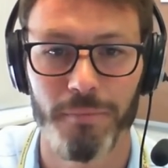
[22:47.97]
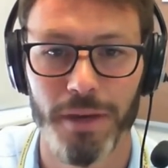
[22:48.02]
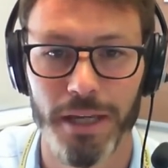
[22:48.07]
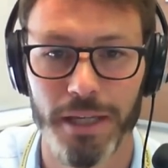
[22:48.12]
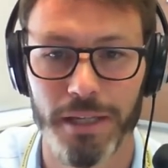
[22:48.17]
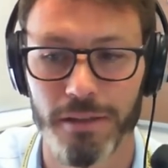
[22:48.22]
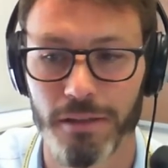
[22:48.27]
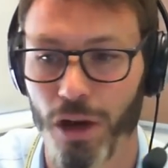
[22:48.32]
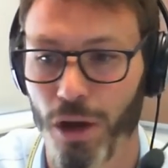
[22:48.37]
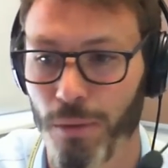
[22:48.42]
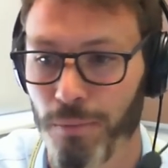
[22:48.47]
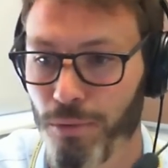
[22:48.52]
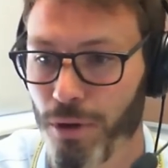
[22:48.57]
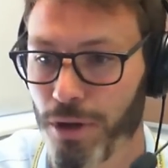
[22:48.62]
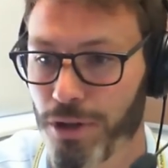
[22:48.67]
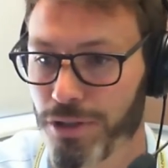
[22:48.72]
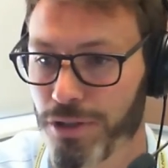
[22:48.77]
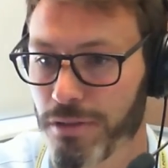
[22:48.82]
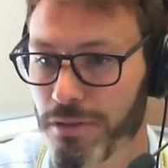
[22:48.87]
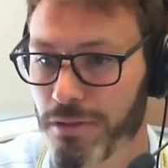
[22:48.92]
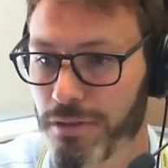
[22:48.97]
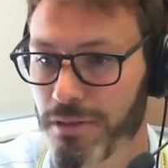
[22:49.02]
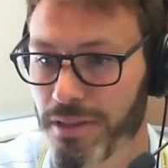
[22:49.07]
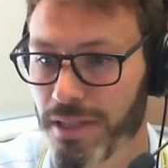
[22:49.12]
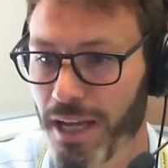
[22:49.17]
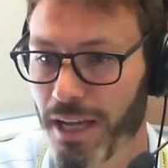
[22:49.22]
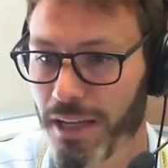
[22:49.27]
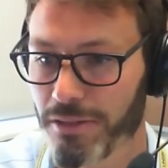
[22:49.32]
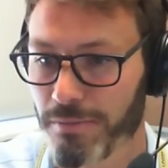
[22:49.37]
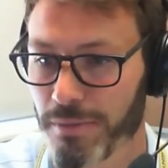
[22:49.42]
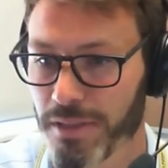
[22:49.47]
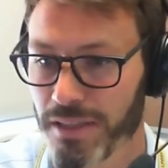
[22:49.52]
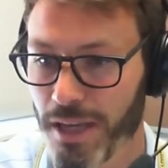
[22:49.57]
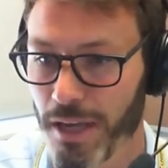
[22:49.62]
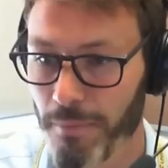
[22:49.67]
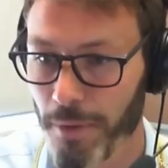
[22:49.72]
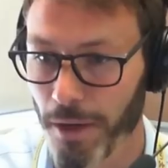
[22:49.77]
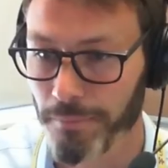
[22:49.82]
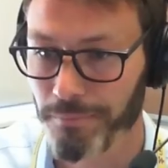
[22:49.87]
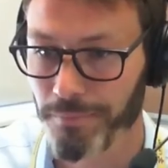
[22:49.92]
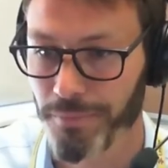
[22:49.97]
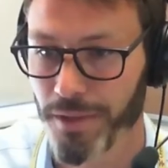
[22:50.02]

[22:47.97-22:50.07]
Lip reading: in Operation Talisman Sabre